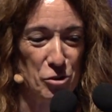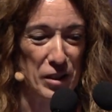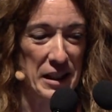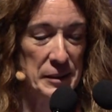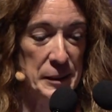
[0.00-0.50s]

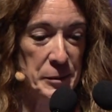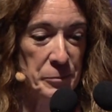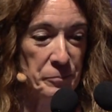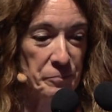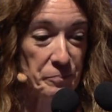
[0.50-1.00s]
and
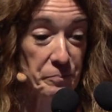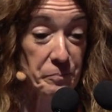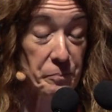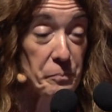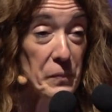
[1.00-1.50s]
we can
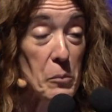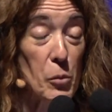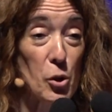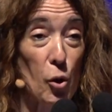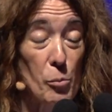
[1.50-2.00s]
look
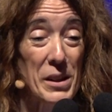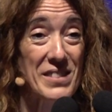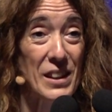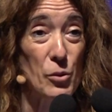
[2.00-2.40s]
after such